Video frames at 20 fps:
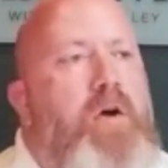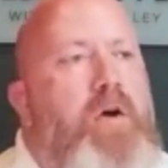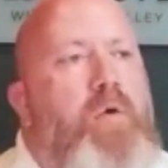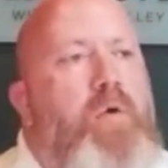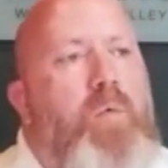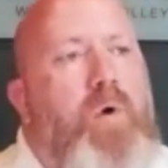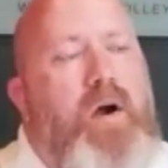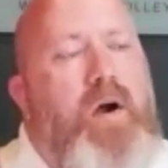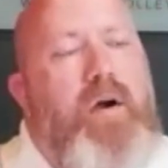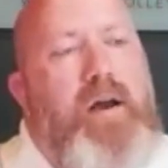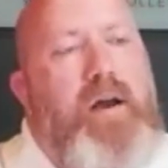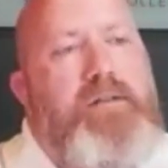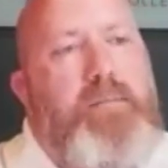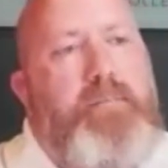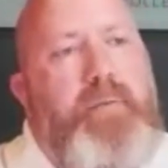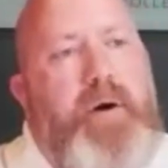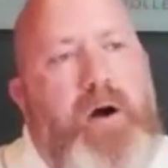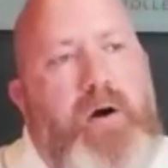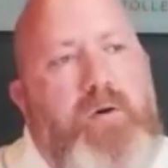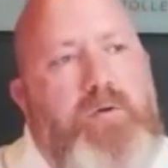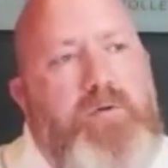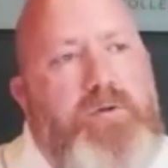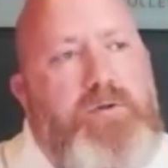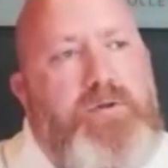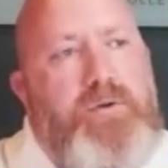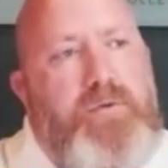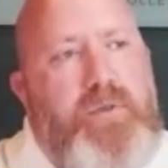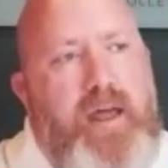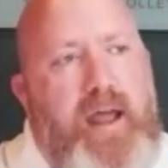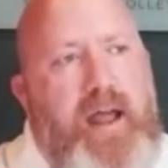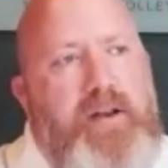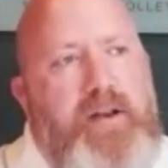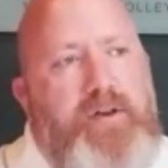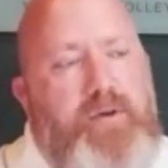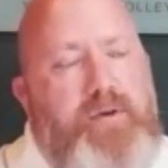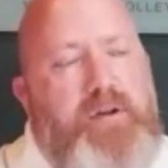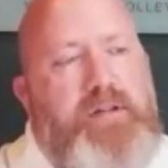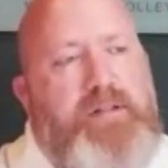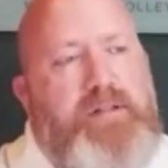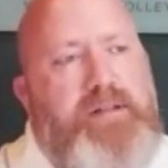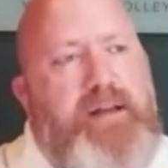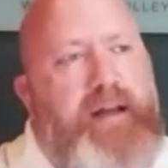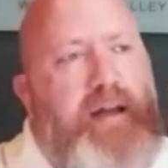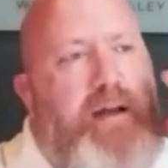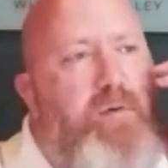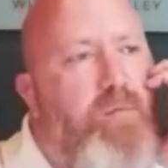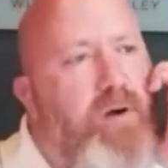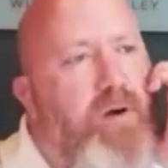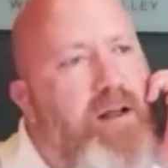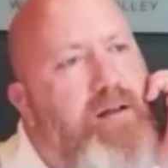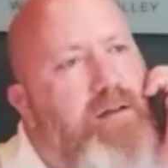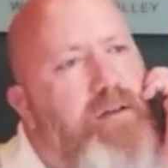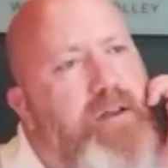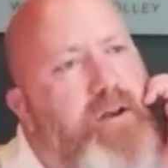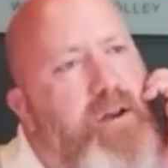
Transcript: Whereas opposed to that, you could say, well,